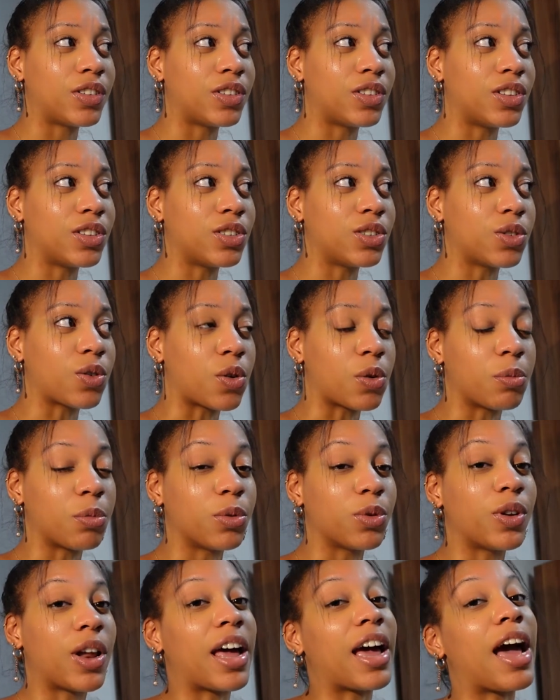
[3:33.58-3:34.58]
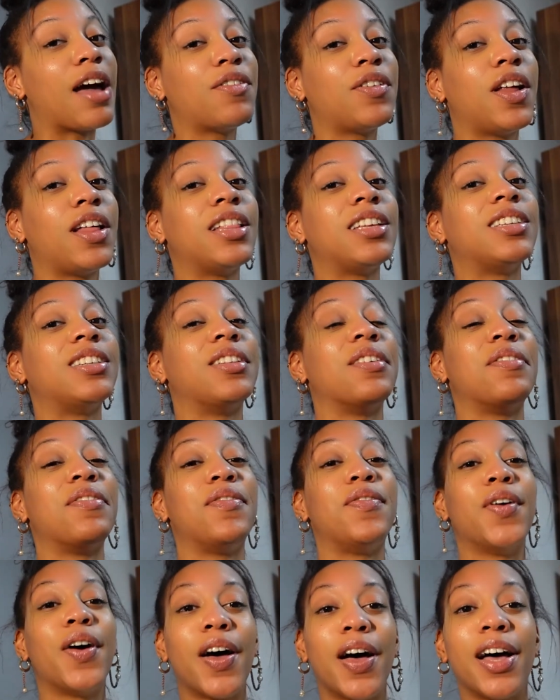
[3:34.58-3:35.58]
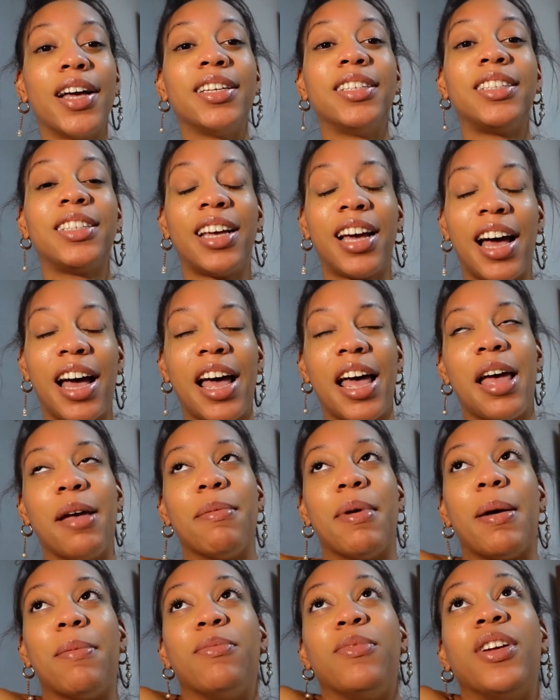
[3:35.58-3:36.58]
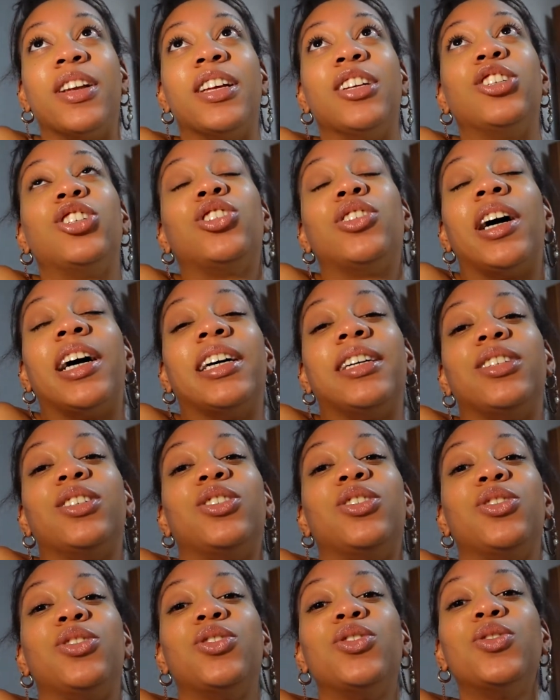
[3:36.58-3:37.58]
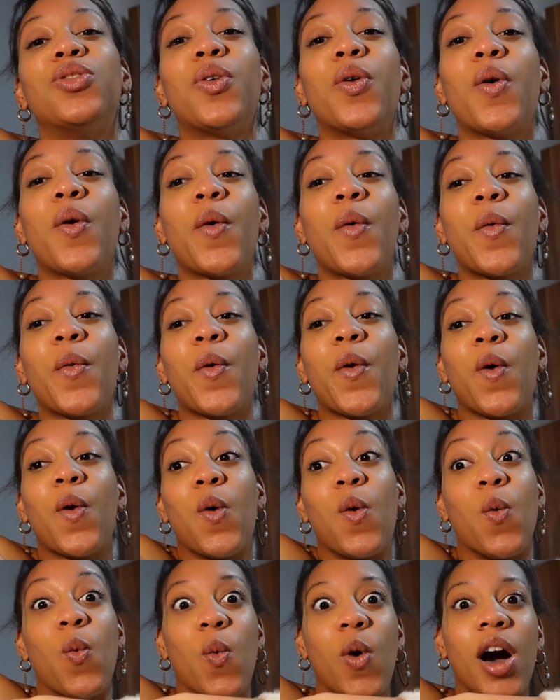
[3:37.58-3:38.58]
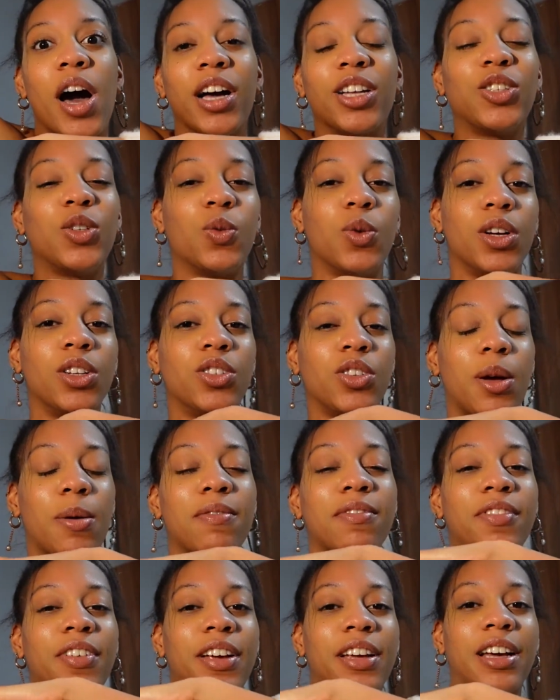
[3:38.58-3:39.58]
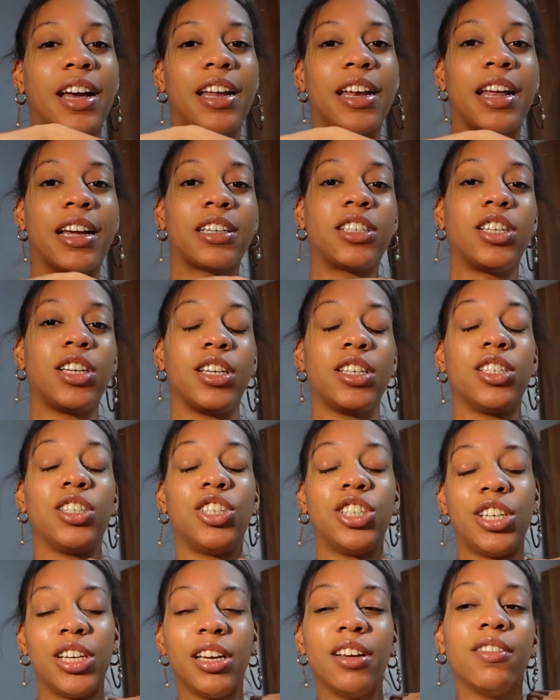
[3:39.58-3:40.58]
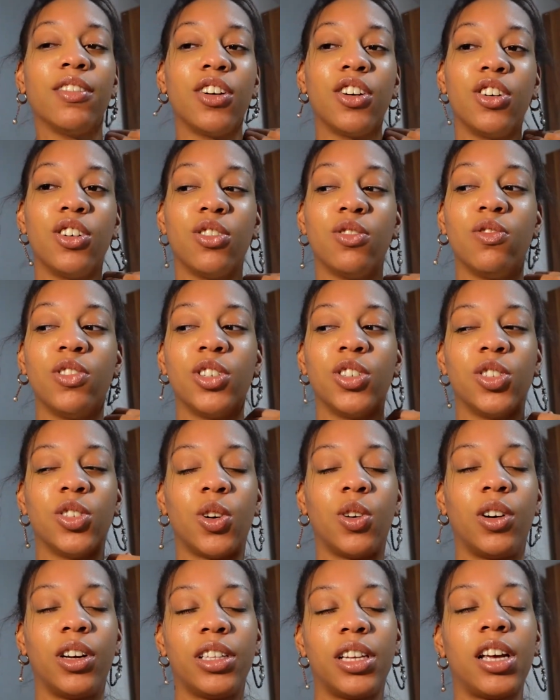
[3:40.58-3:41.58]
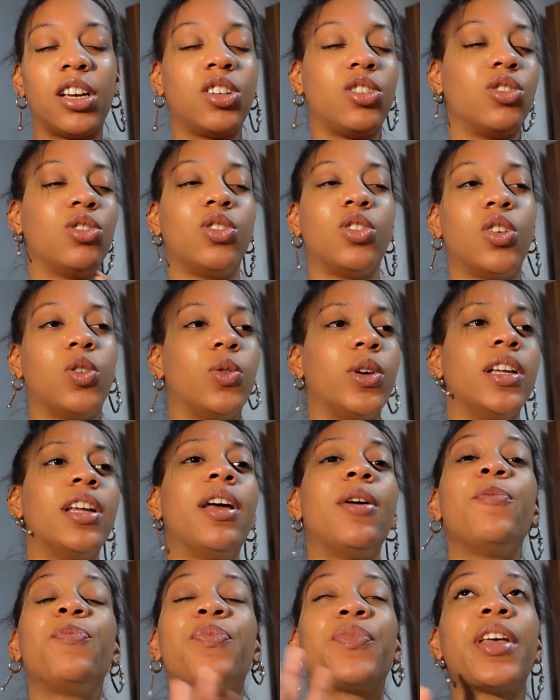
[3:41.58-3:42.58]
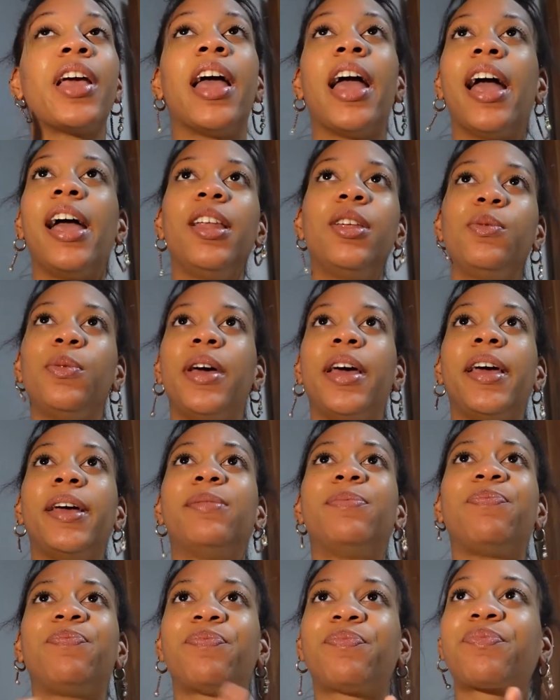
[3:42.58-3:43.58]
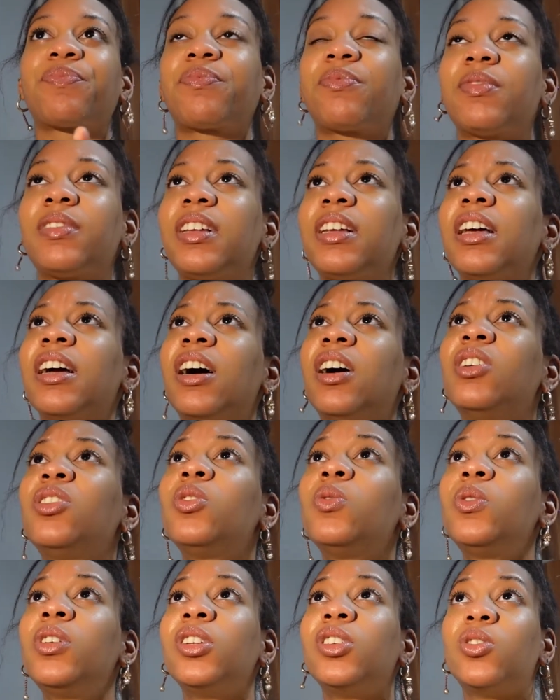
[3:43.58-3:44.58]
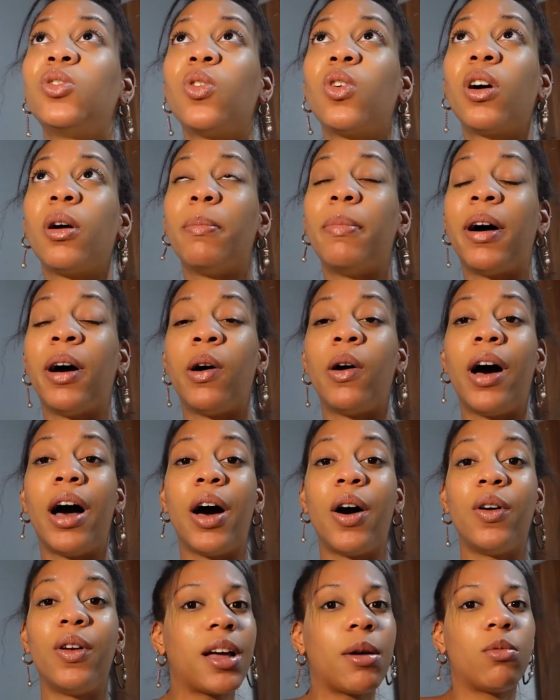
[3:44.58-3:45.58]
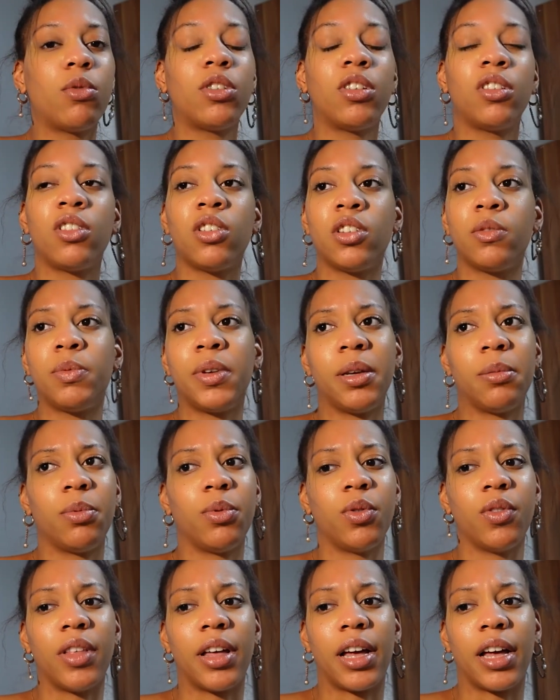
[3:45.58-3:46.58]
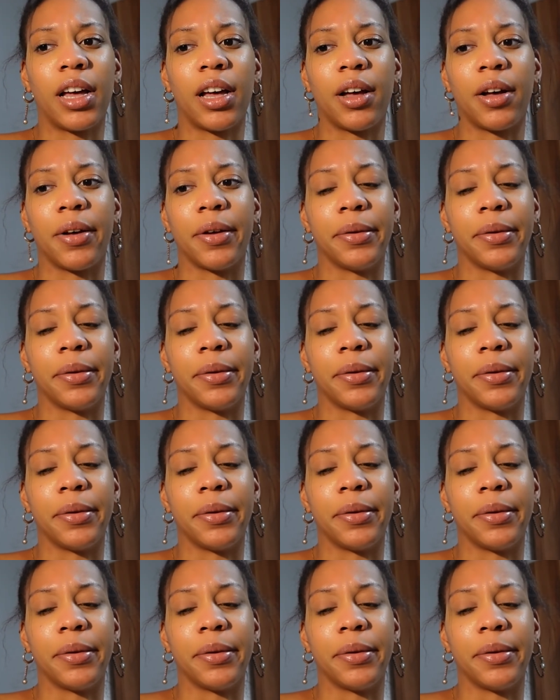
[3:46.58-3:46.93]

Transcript: This is horrible. Like, I feel like this is the first time I'm really trying to work towards something and actually achieve a good result, and that's just so weird. Anyway, I also wanted to talk about how I'm one of those people that